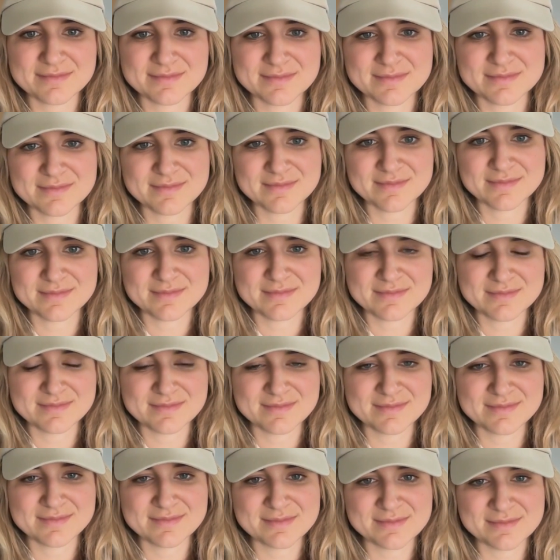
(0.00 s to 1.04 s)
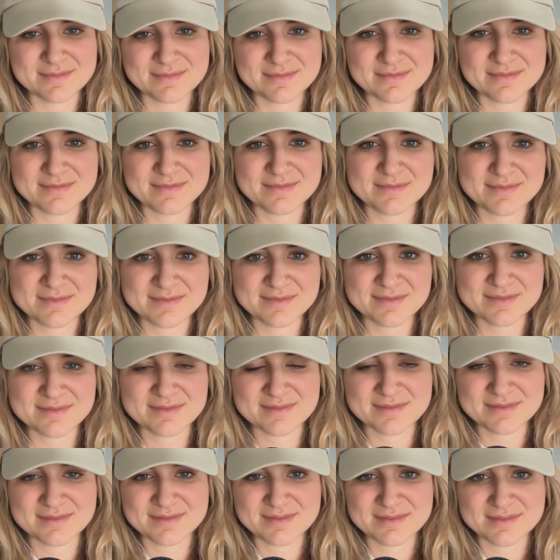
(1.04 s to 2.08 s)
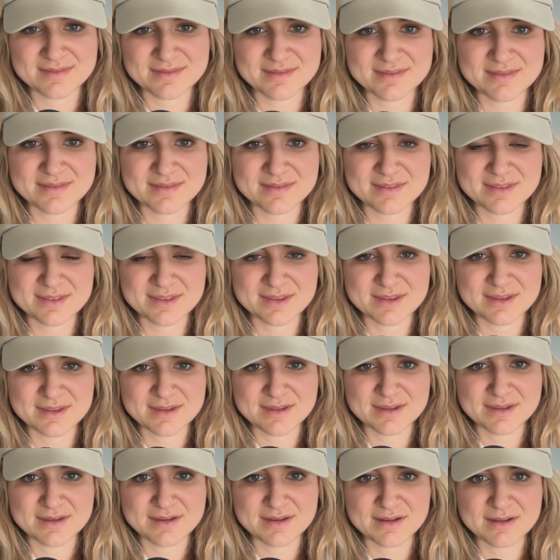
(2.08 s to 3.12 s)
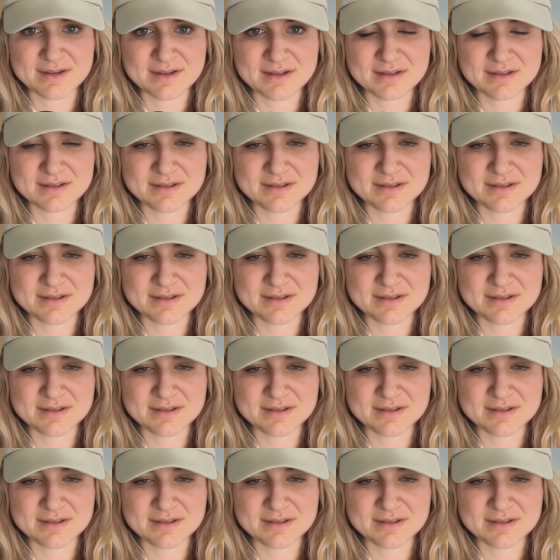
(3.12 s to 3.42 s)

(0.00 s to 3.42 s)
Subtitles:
No words are spoken by the person on screen.